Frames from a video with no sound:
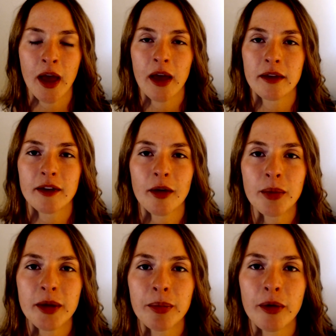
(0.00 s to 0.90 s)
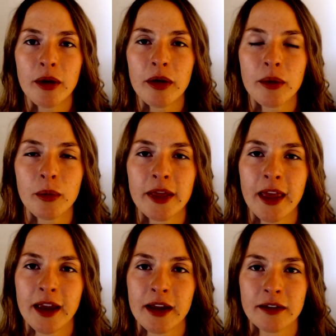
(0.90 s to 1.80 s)
some people, when
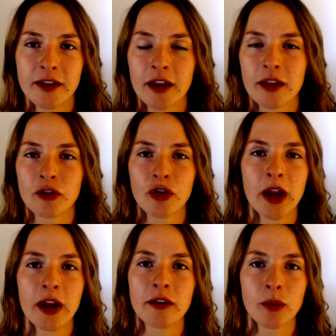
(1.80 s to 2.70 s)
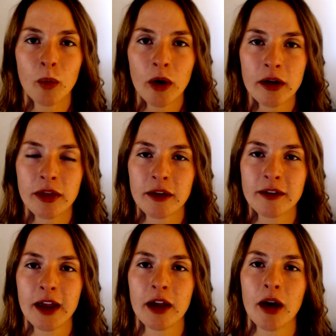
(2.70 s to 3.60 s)
they take the train to work, they'll
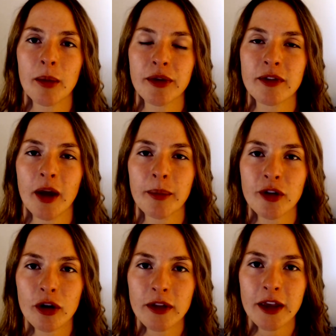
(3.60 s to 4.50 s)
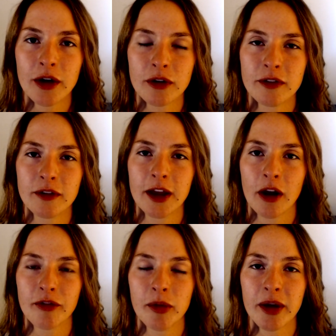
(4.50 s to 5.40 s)
take a couple stops early or get
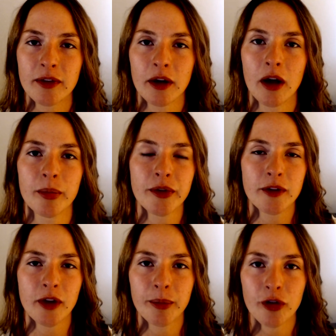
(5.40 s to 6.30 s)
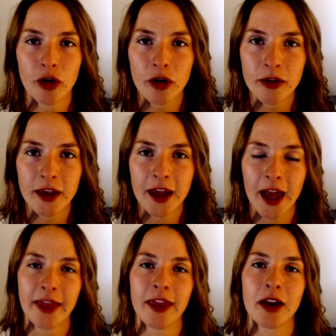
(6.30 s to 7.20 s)
off the bus a couple stops early
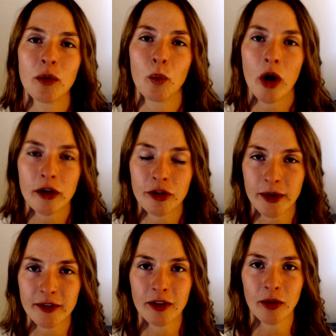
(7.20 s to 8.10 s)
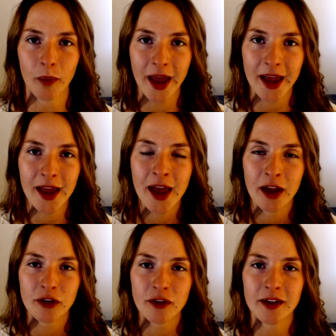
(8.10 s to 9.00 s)
and then walk the rest of the way
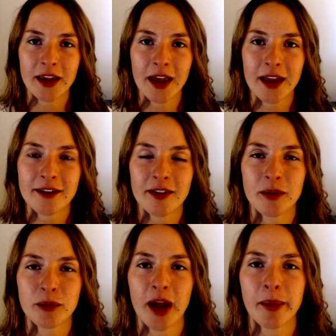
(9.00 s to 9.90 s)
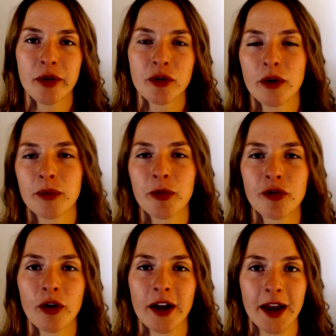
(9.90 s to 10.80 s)
just to get some time outdoors
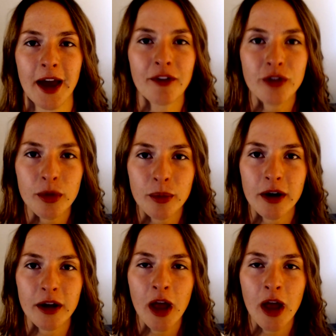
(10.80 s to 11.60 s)
before and after work.